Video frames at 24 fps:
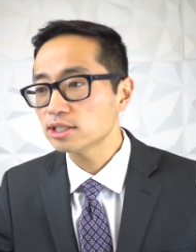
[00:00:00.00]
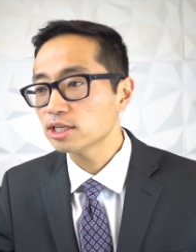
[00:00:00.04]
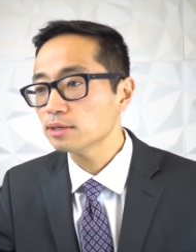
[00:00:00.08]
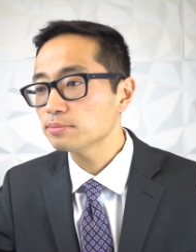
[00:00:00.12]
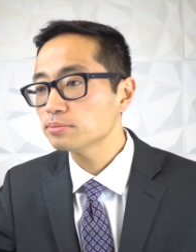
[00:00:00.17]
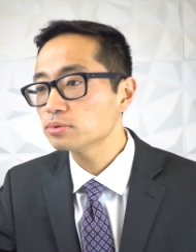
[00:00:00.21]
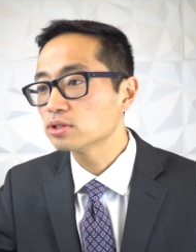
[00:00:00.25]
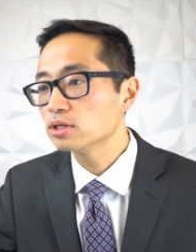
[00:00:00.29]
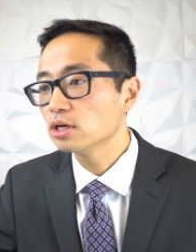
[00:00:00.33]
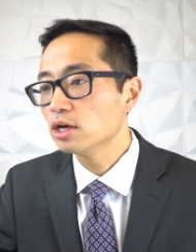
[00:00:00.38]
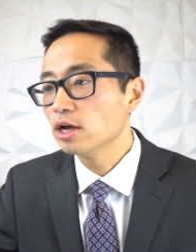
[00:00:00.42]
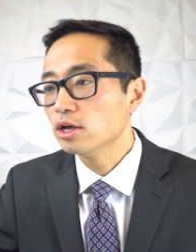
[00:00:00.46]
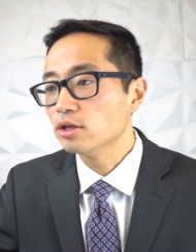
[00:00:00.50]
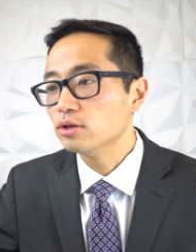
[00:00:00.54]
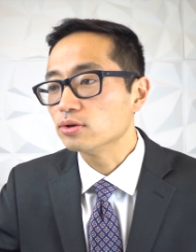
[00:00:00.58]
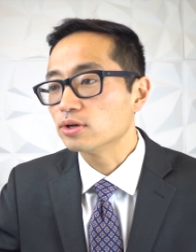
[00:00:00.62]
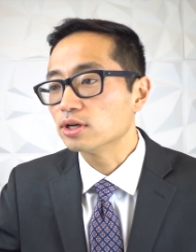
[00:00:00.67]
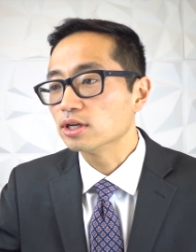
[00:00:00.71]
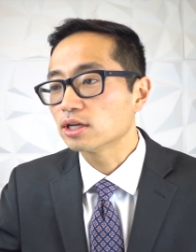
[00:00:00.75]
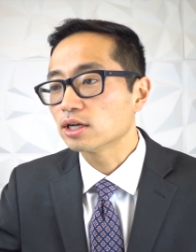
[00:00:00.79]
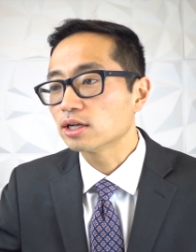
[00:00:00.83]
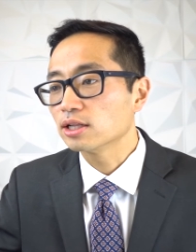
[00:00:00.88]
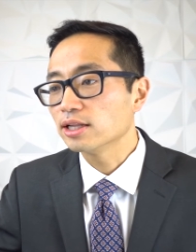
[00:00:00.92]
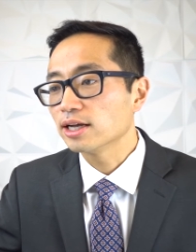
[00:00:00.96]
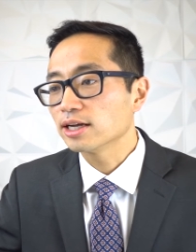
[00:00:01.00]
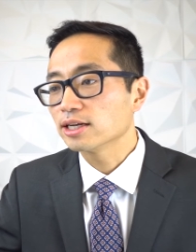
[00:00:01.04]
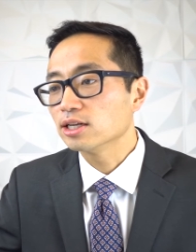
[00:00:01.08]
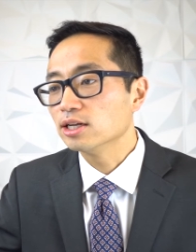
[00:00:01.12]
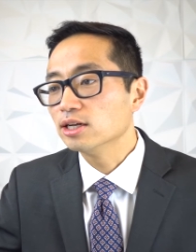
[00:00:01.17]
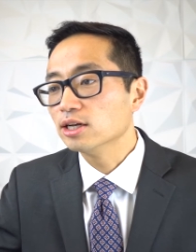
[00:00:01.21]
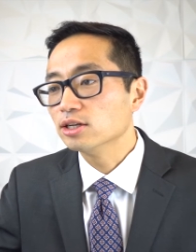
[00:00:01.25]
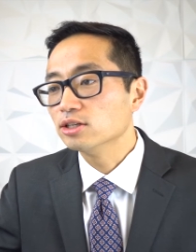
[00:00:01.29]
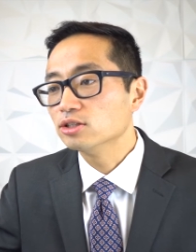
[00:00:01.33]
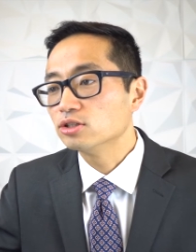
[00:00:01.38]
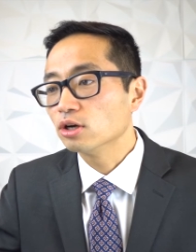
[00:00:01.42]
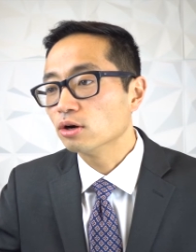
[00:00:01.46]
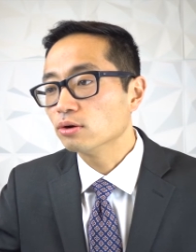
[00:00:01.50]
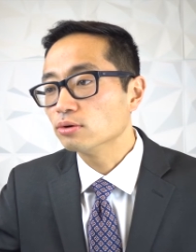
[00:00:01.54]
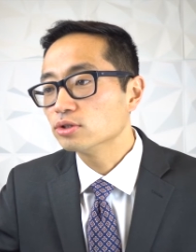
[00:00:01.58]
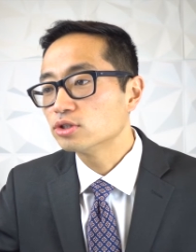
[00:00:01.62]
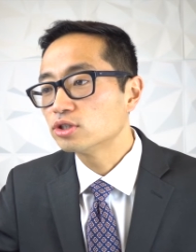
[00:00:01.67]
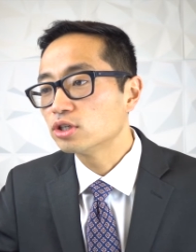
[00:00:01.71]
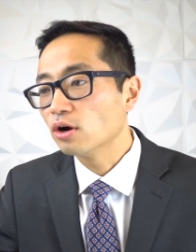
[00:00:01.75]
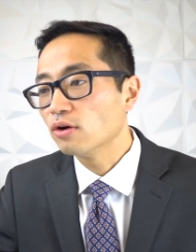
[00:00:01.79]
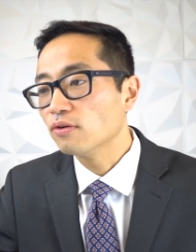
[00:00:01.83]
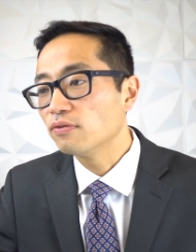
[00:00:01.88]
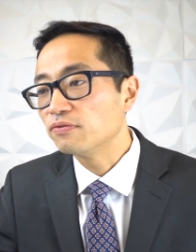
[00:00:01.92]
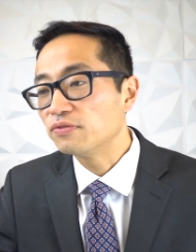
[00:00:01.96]
Tips. You could select Don't
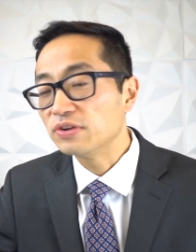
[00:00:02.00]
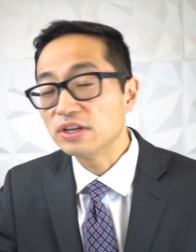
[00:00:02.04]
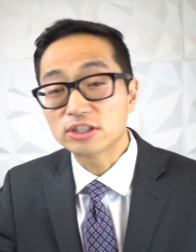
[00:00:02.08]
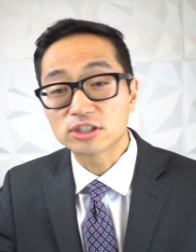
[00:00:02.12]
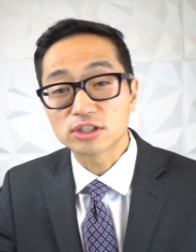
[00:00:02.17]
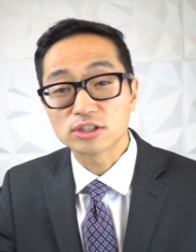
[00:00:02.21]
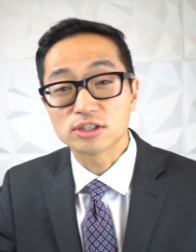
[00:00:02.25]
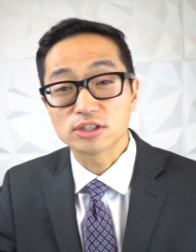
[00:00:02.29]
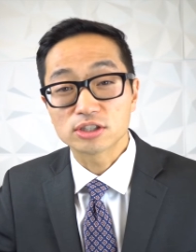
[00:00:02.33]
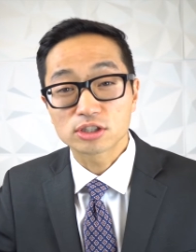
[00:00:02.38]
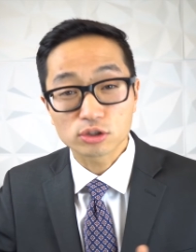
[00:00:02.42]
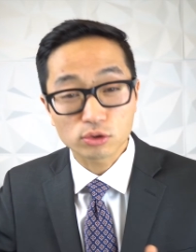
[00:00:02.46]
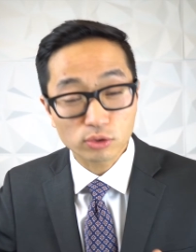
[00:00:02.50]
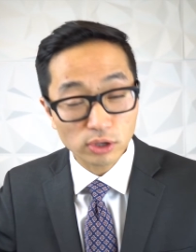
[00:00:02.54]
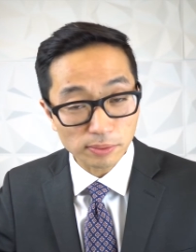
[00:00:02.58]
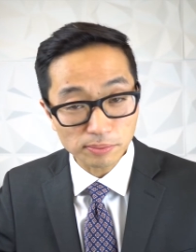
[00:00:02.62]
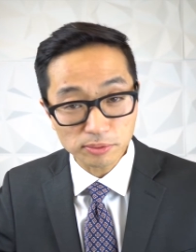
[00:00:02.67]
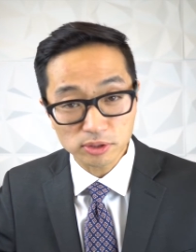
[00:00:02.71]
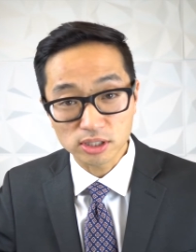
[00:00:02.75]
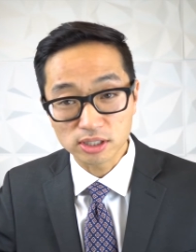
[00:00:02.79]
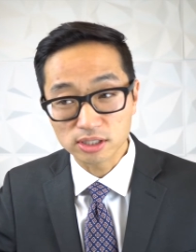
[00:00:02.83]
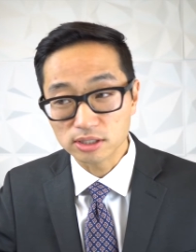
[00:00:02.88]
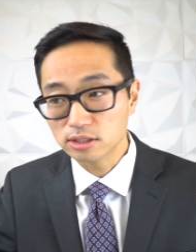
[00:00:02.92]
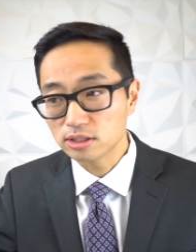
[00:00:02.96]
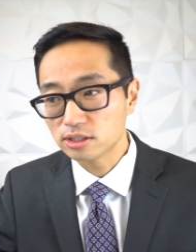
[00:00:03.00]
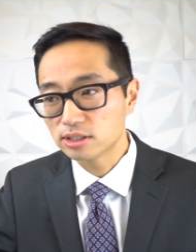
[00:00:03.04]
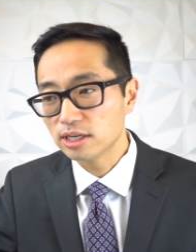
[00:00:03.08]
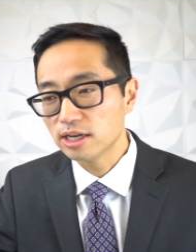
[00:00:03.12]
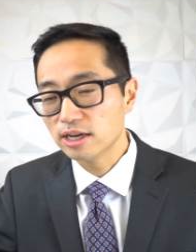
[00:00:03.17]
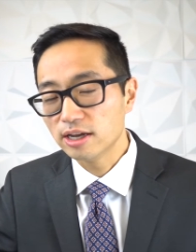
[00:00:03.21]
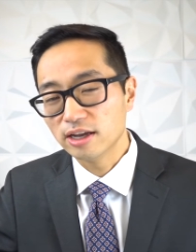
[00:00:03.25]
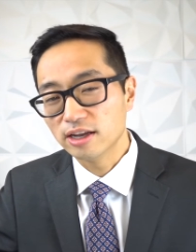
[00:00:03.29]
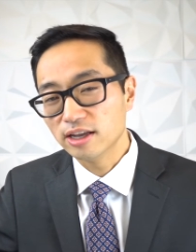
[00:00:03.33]
Show Feature Descriptions.